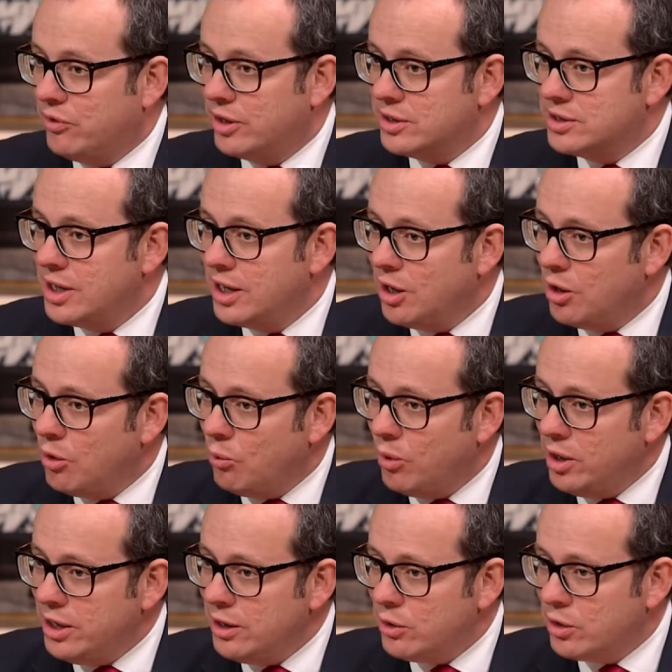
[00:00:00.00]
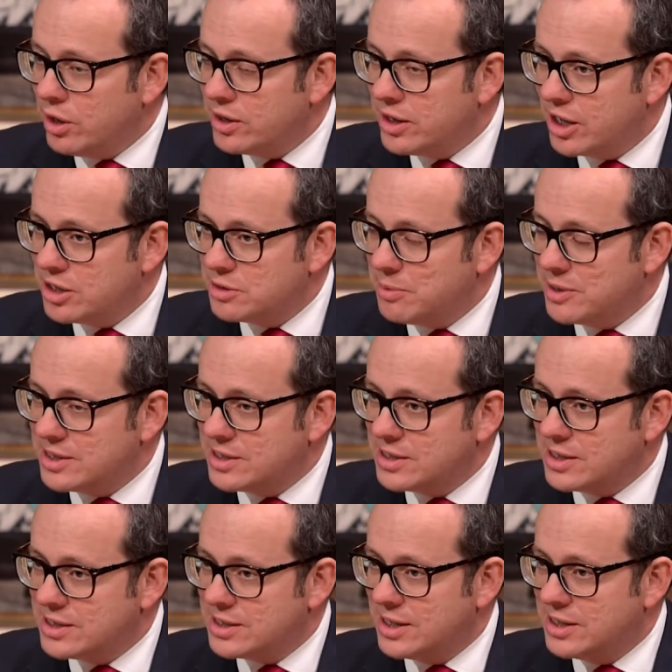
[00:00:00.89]
Foods. When you look at those
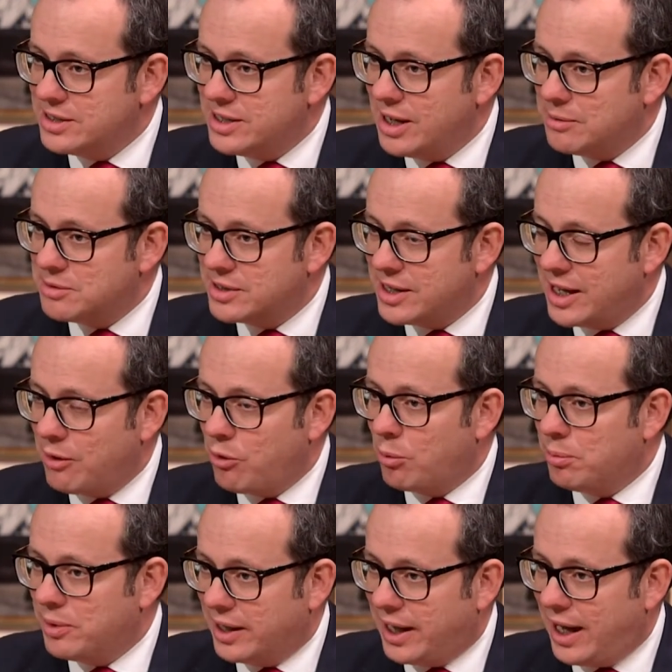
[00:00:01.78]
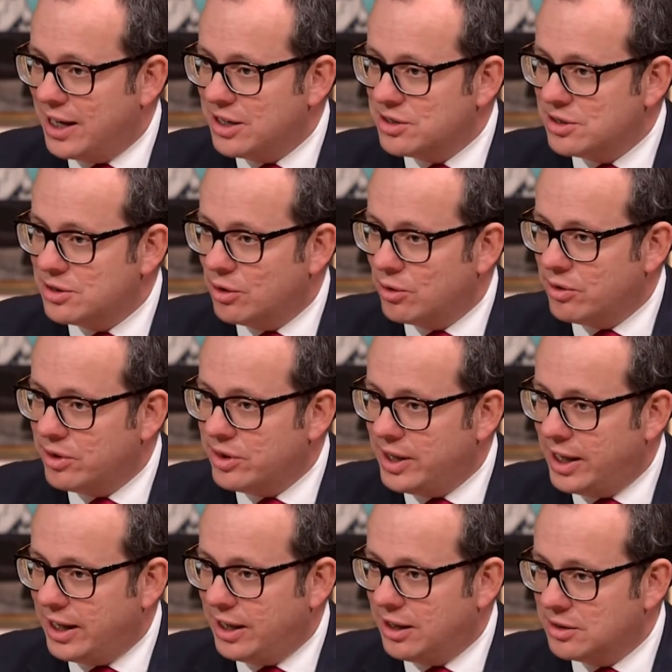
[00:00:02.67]
businesses in terms of their obligation on
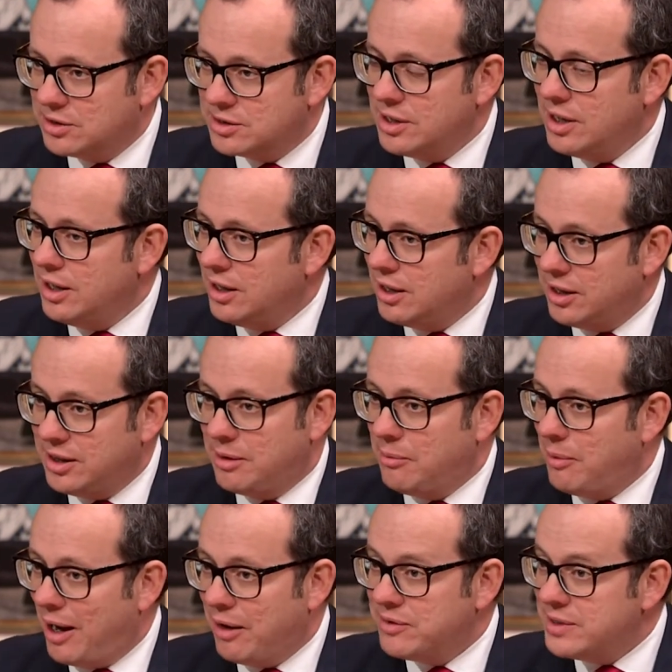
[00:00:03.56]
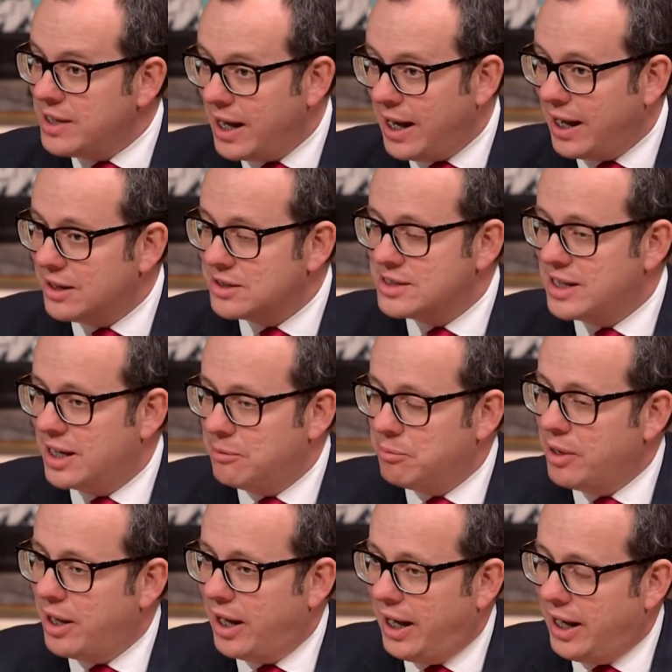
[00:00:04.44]
things like the amount of tax they
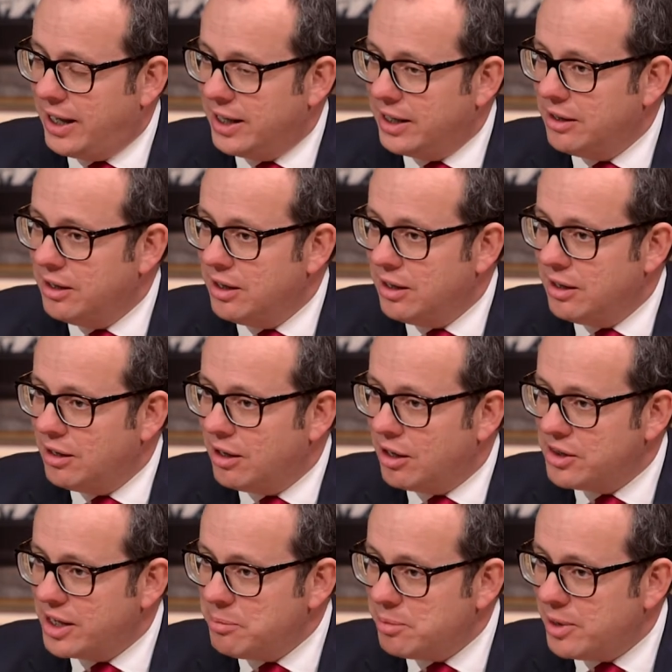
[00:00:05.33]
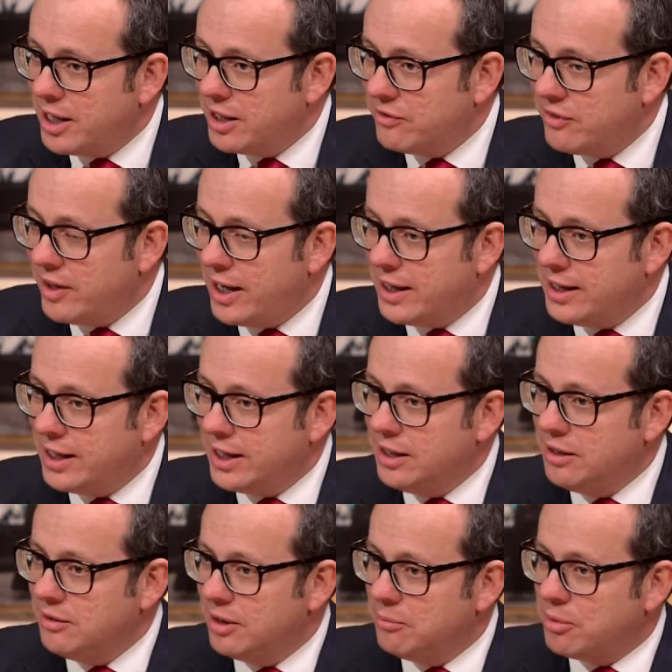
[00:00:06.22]
pay, are they playing
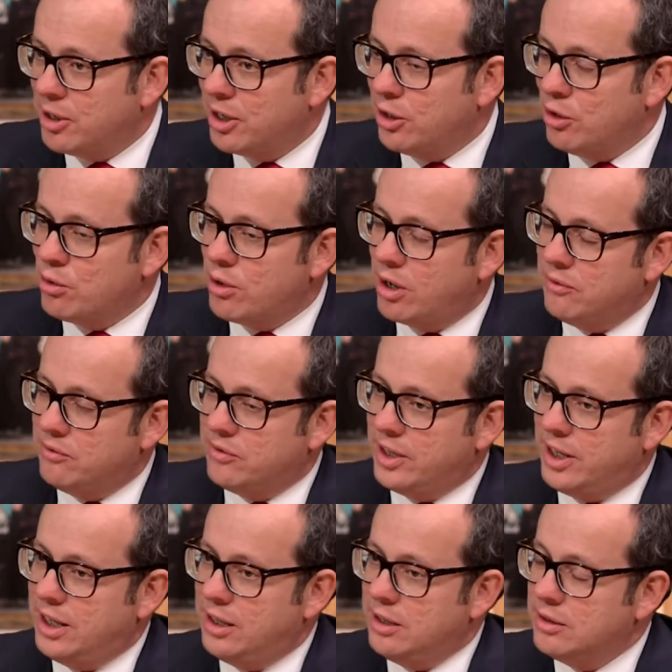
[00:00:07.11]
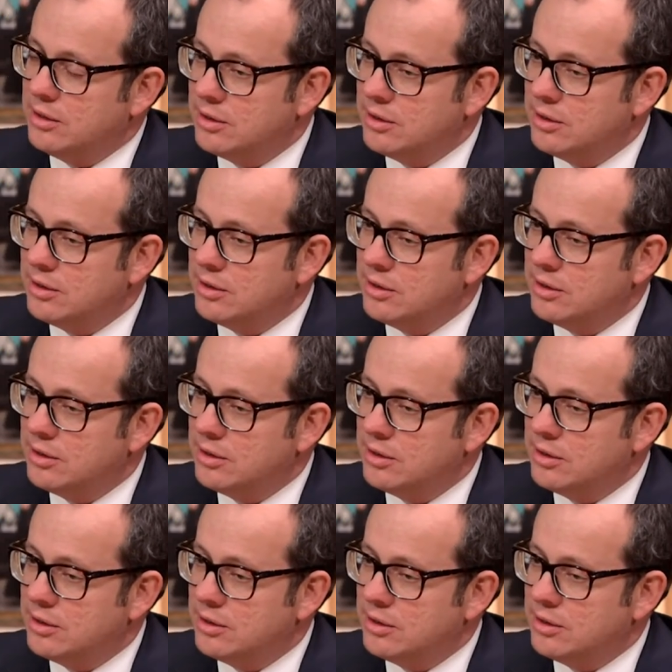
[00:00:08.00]
fairly by your own view?